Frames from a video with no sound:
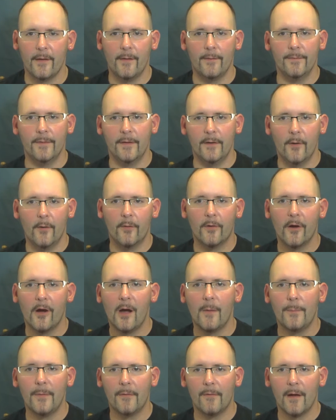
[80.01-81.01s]
of the no
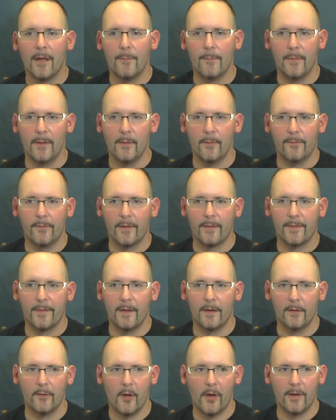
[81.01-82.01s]
copyright music
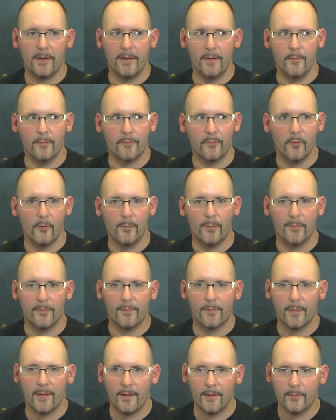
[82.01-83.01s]
that a lot of
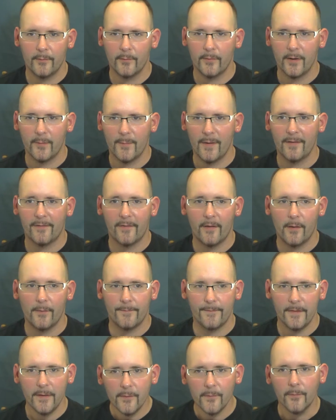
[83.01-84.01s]
YouTubers, including
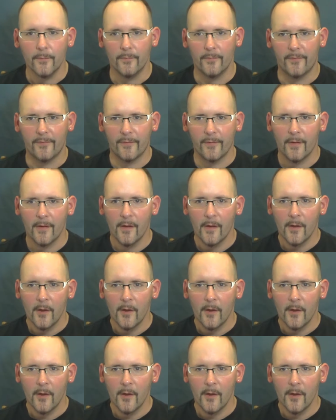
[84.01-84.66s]
myself, use.